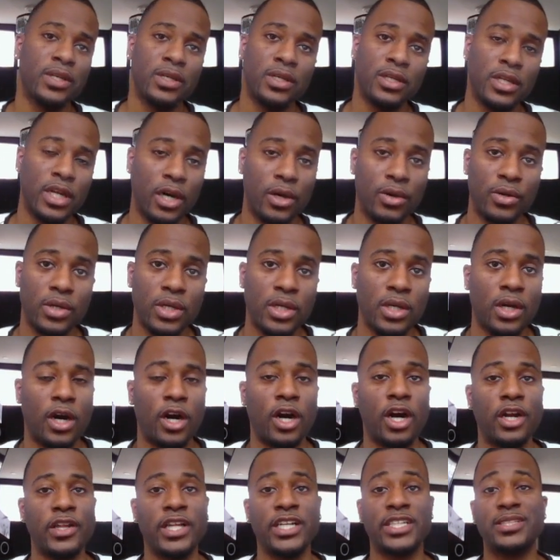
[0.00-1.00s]
No.
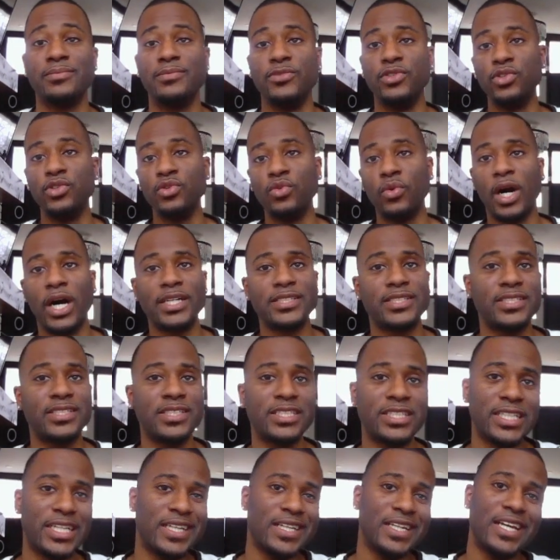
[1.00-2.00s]
Are there some
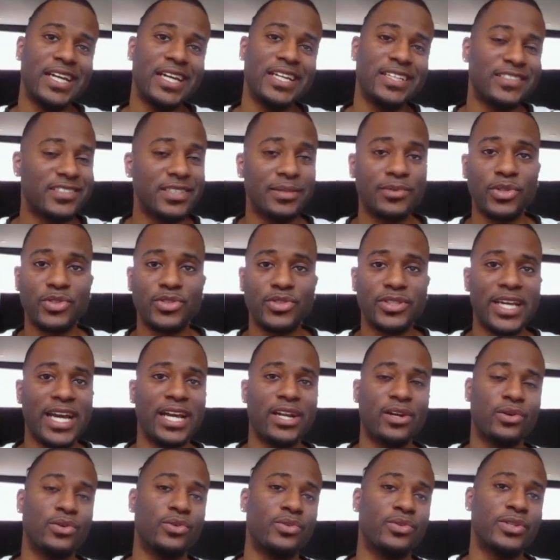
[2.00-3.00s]
nuances in some of those
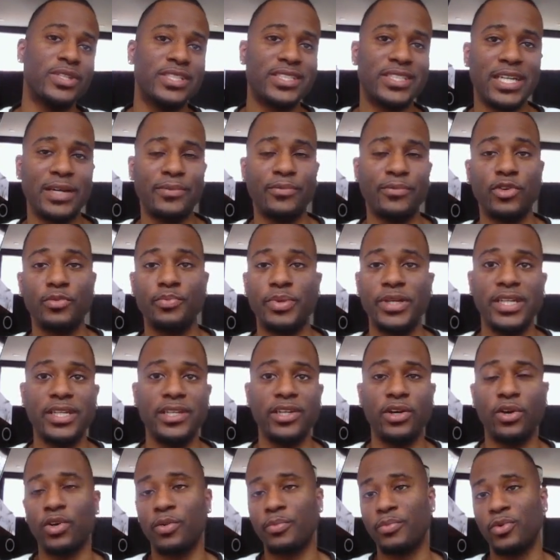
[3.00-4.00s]
categories that would be
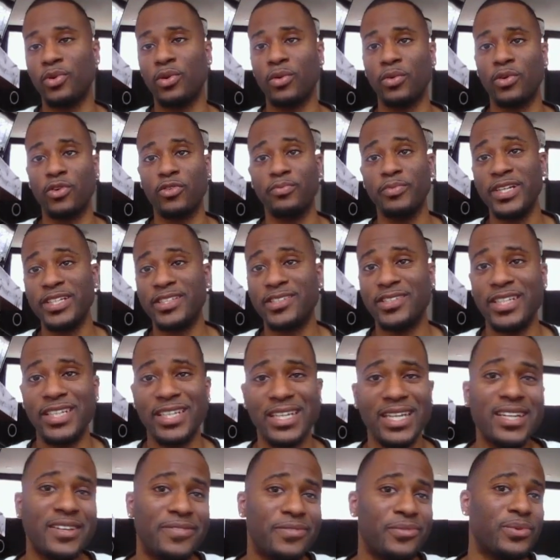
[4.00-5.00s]
notable and worth
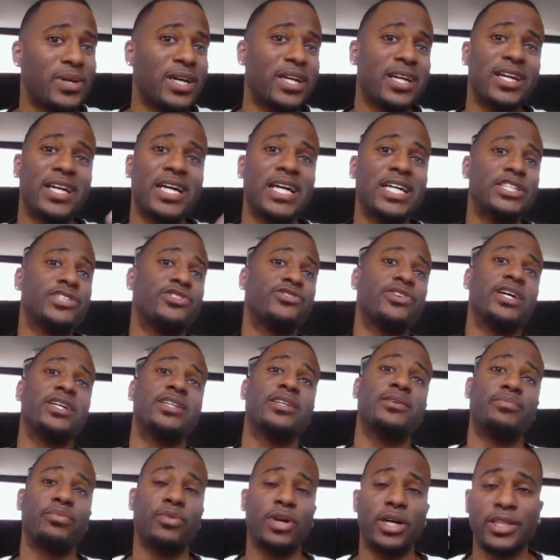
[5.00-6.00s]
mentioning if you had a contract
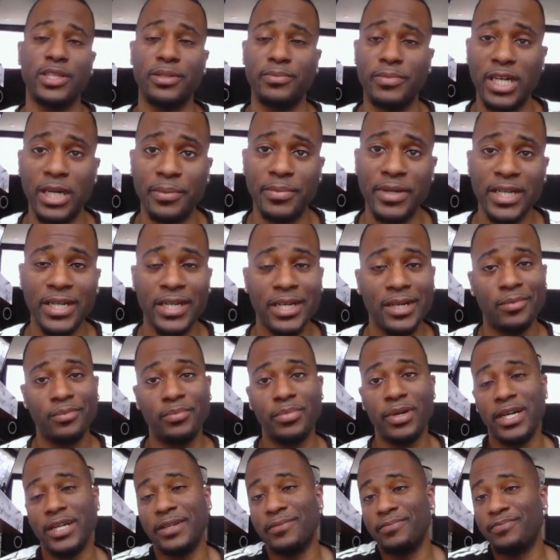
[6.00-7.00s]
that brought them up?
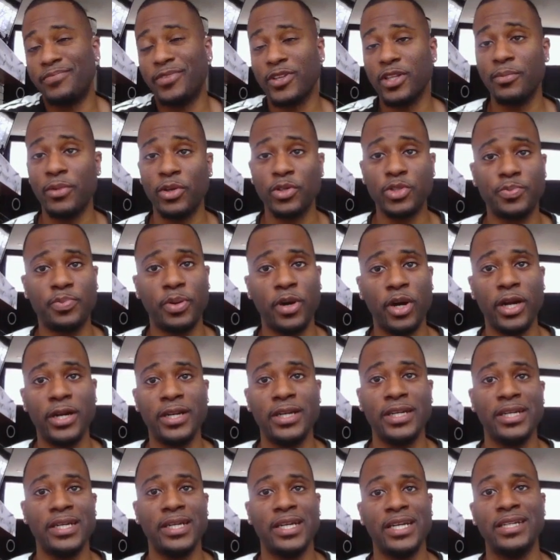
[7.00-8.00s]
But for the most
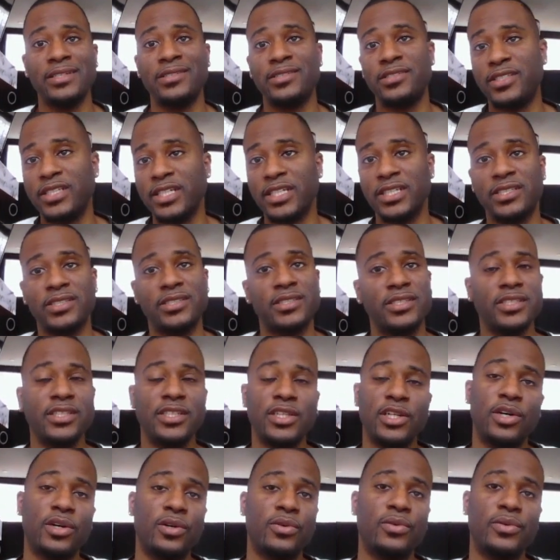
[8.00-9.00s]
part, it's just,
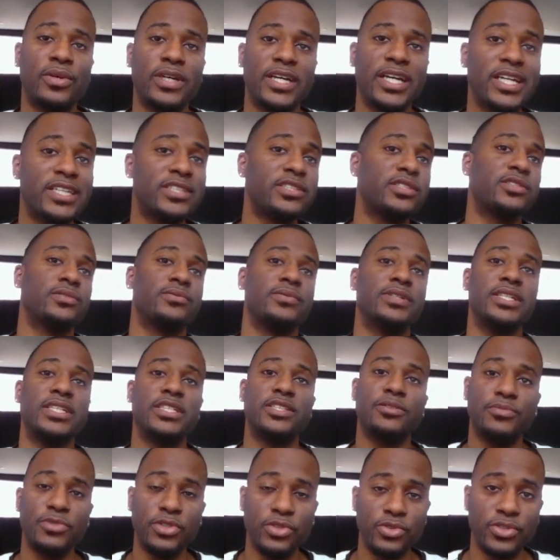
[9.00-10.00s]
history.
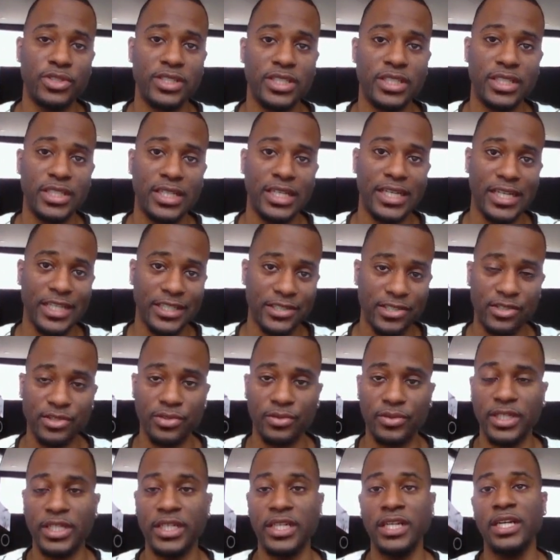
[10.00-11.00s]
It's music,
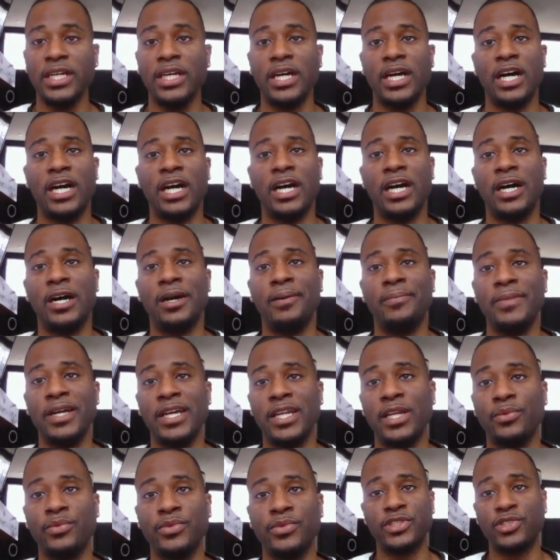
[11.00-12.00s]
history, and
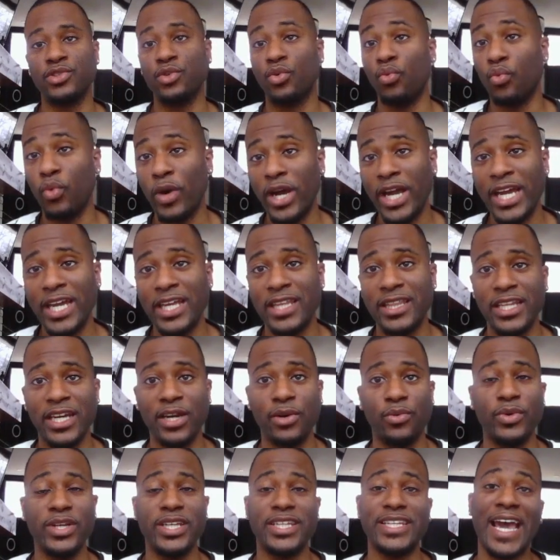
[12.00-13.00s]
it the way
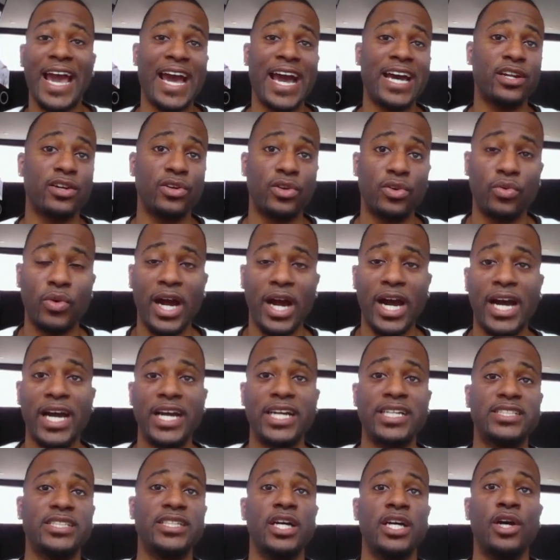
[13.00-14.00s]
that we
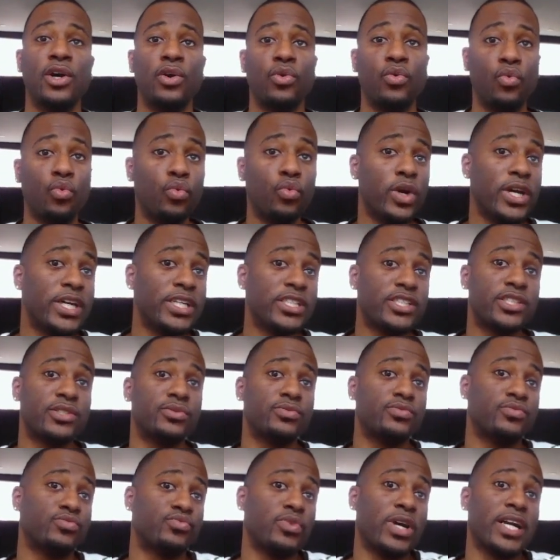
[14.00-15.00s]
categorized which
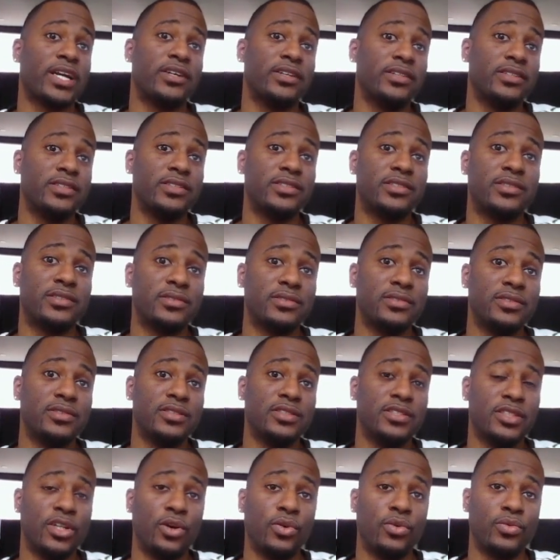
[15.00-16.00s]
records,
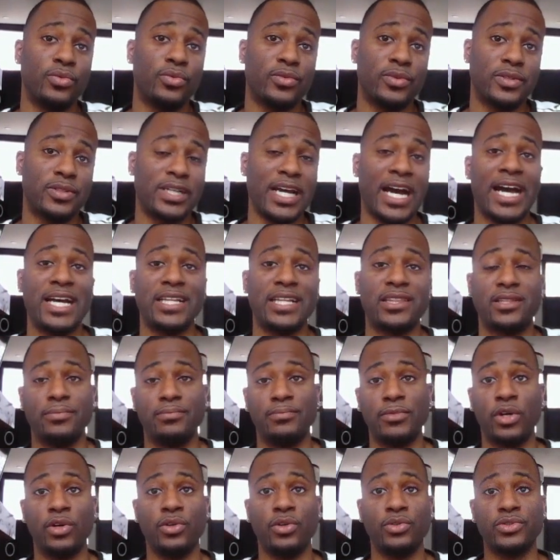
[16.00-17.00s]
got the
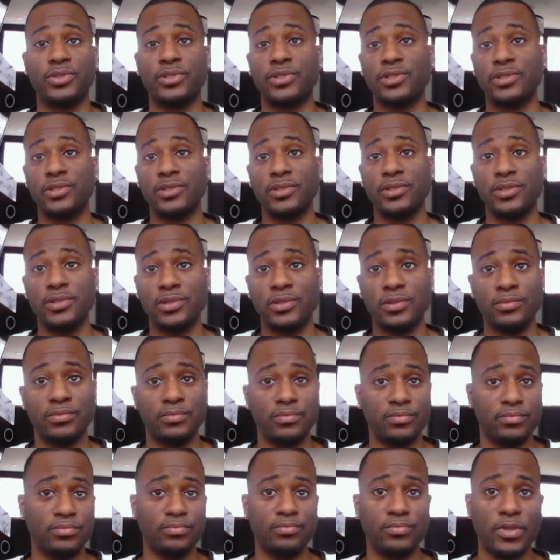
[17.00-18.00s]
most
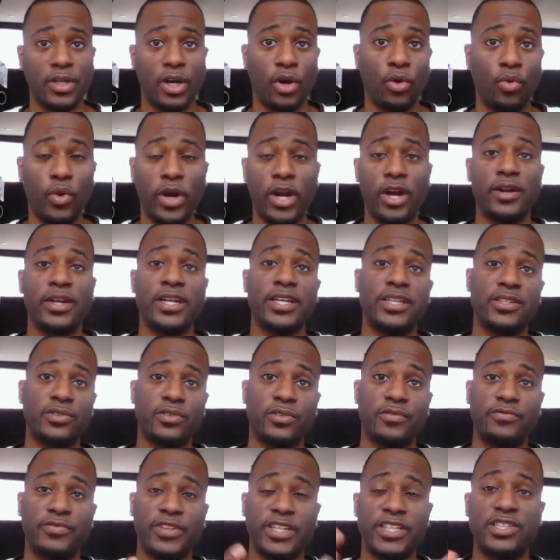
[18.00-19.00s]
awareness
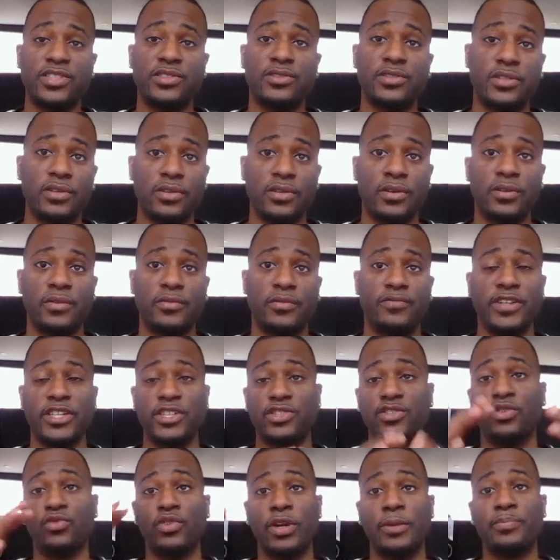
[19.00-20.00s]
or
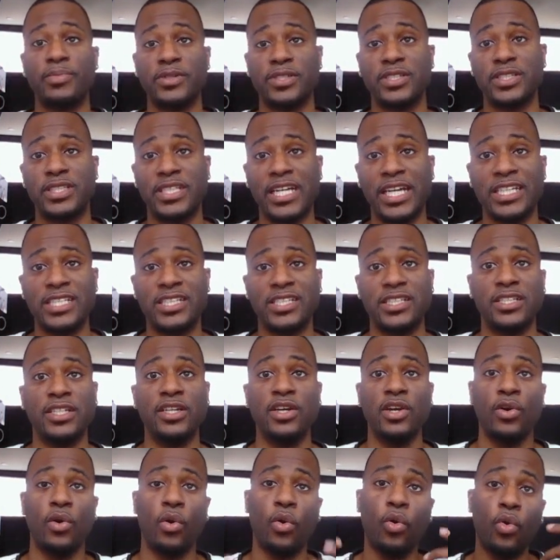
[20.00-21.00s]
visual
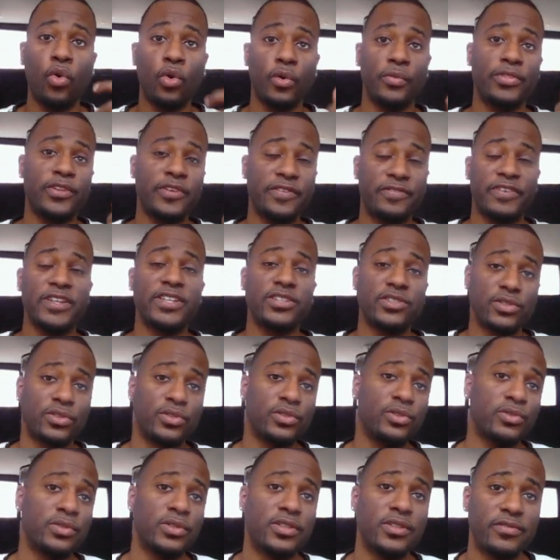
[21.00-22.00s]
representation on the
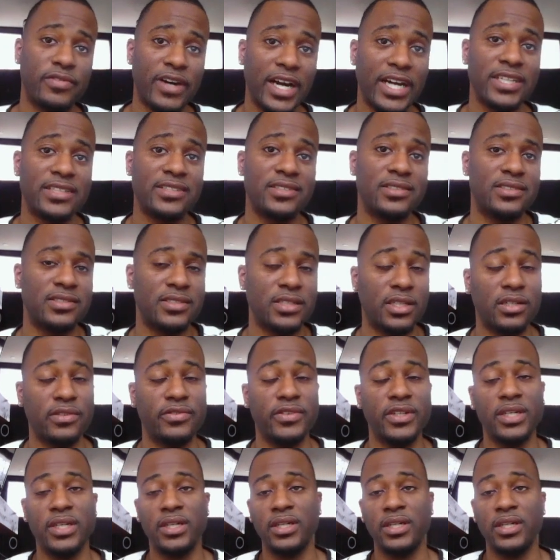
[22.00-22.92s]
physical device itself.